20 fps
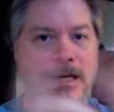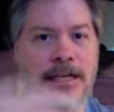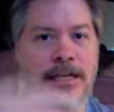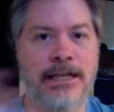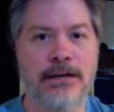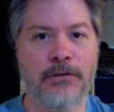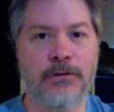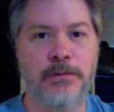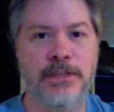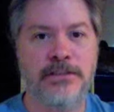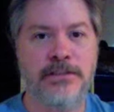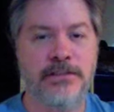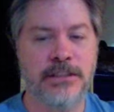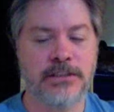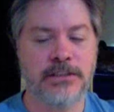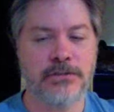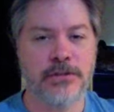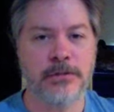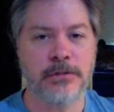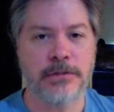and that would be
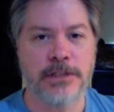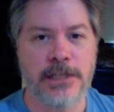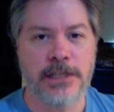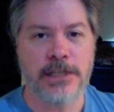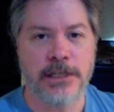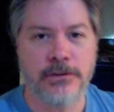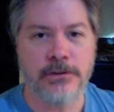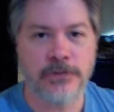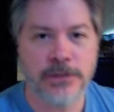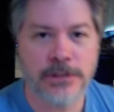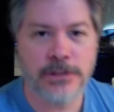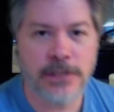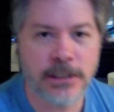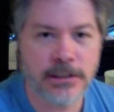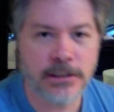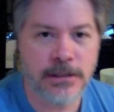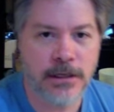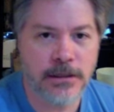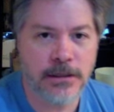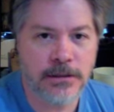extremely dangerous. That's
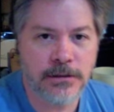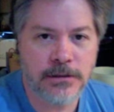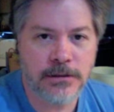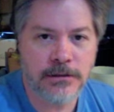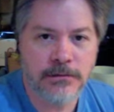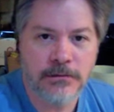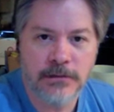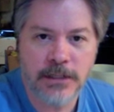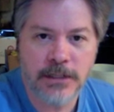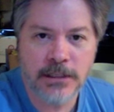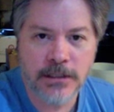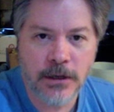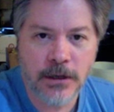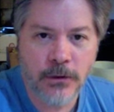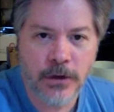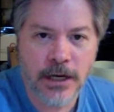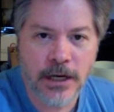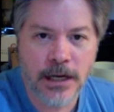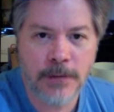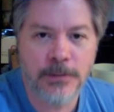not, that's not
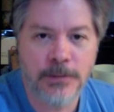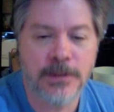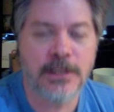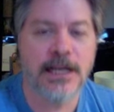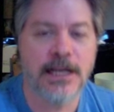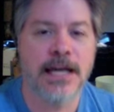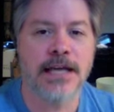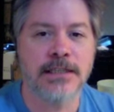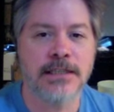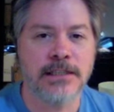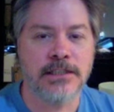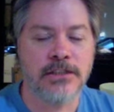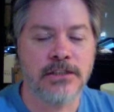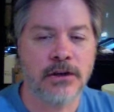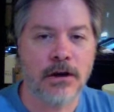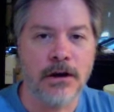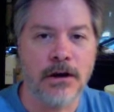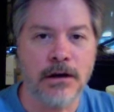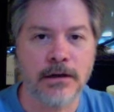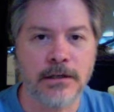what happened. It has a
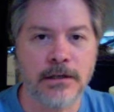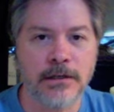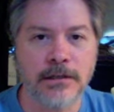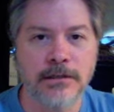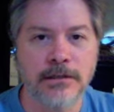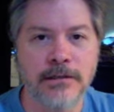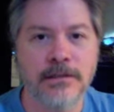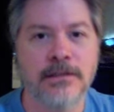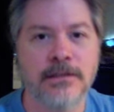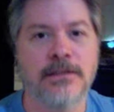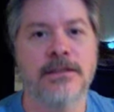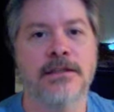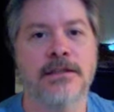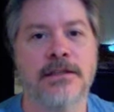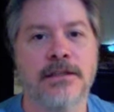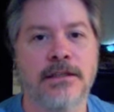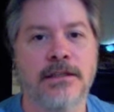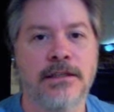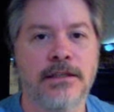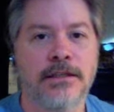stock,
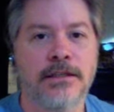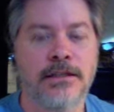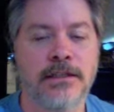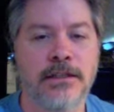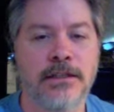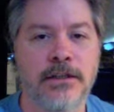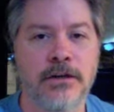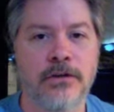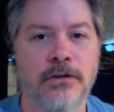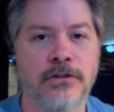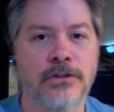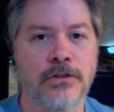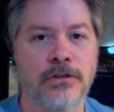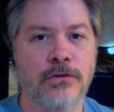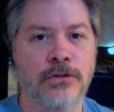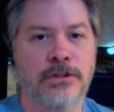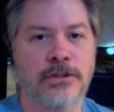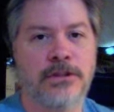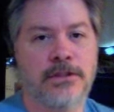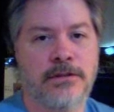you know,
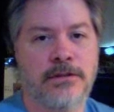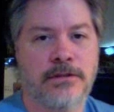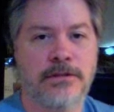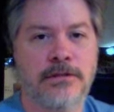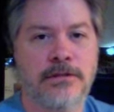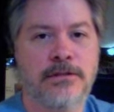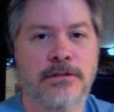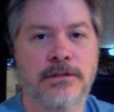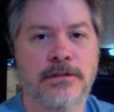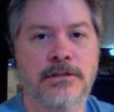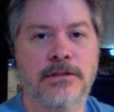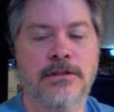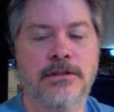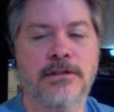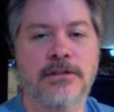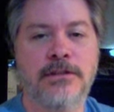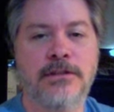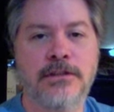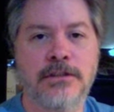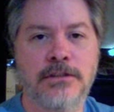so it's,
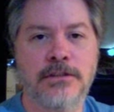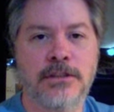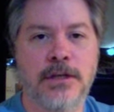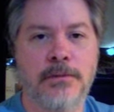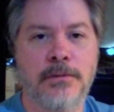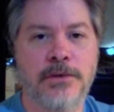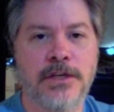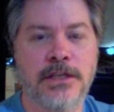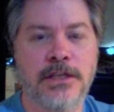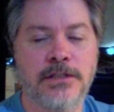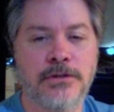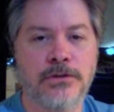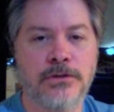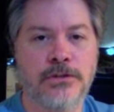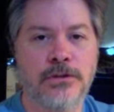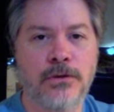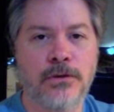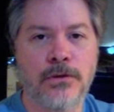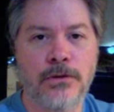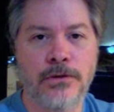it's up against her
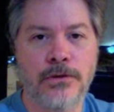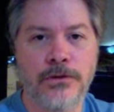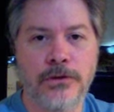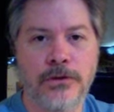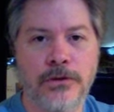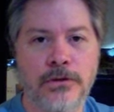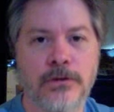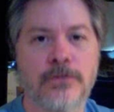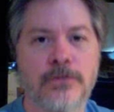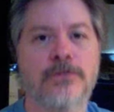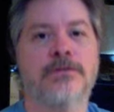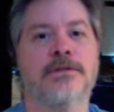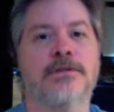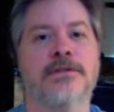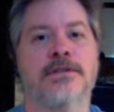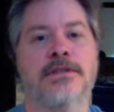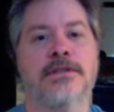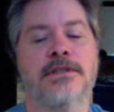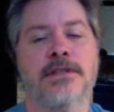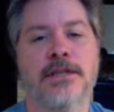shoulder.
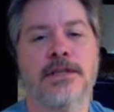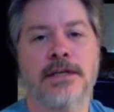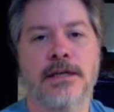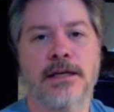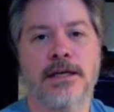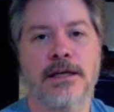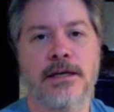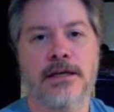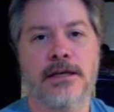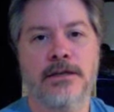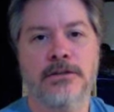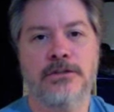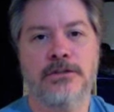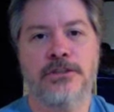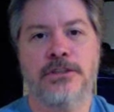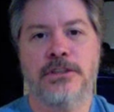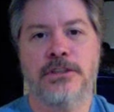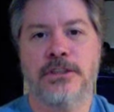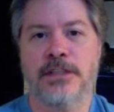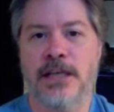Uh,
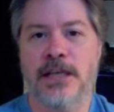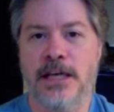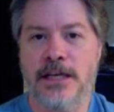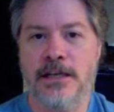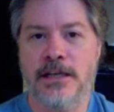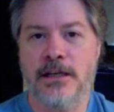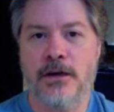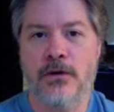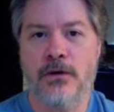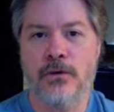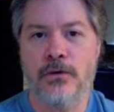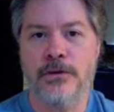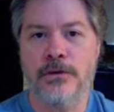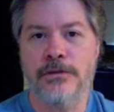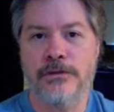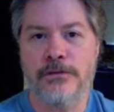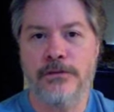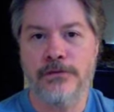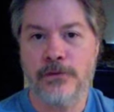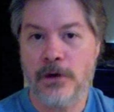she's got a hold
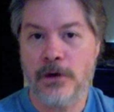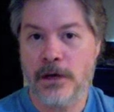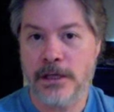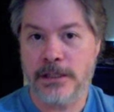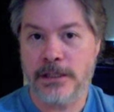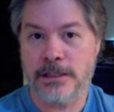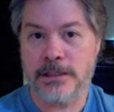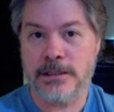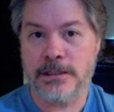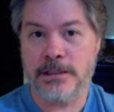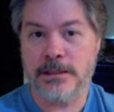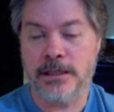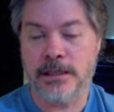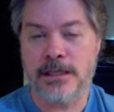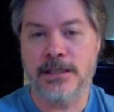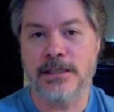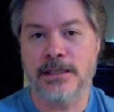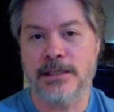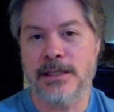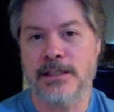of the front.
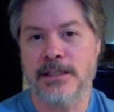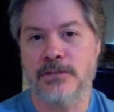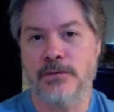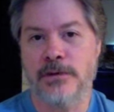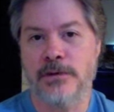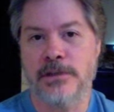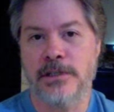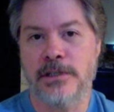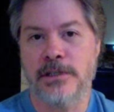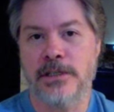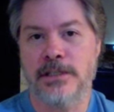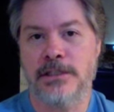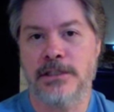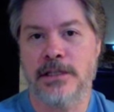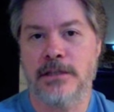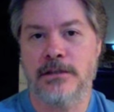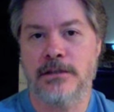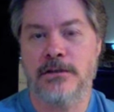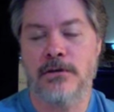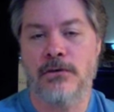I think that's where things
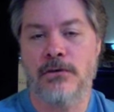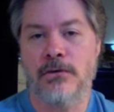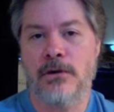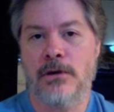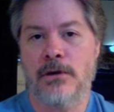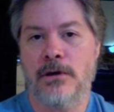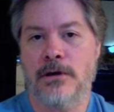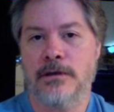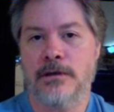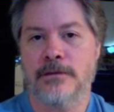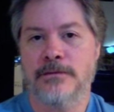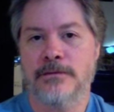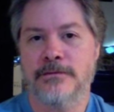start to go wrong.